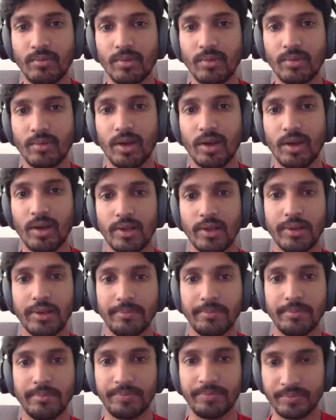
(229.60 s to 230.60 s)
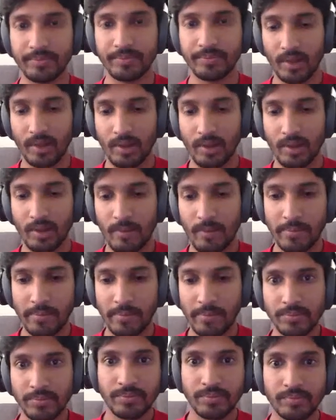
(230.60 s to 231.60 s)

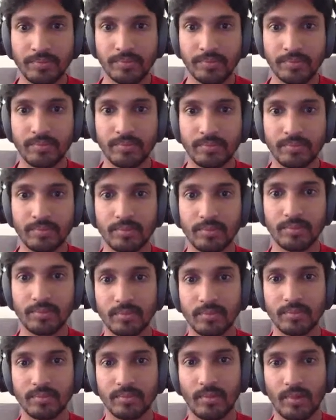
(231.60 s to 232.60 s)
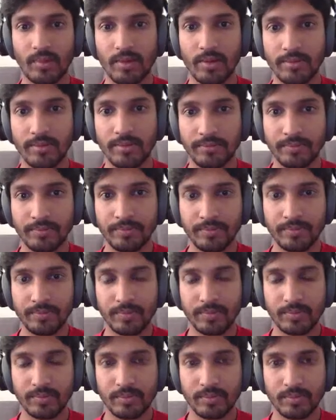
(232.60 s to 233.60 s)

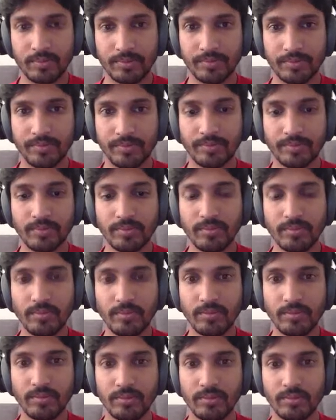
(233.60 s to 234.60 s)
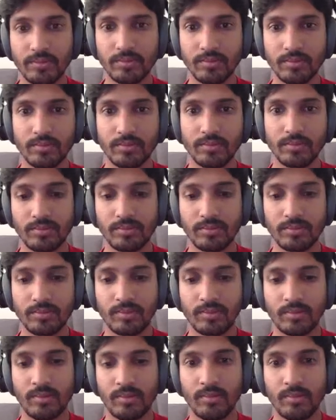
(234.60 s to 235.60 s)

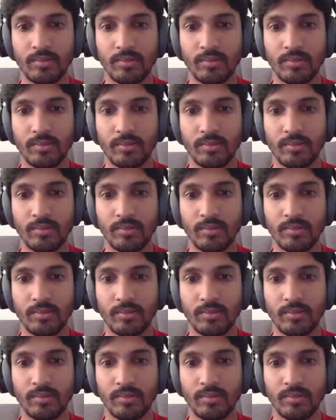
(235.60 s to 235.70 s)
Nothing is said.